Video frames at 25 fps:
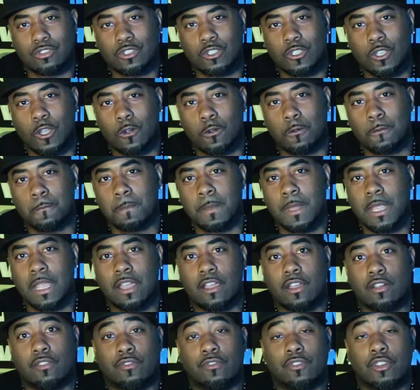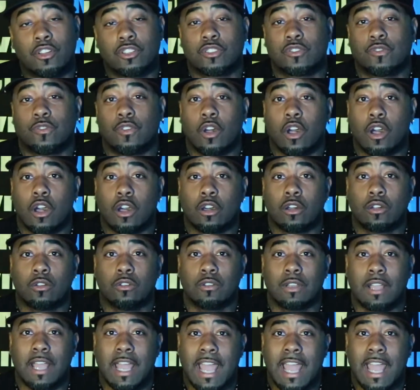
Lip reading: So first of all,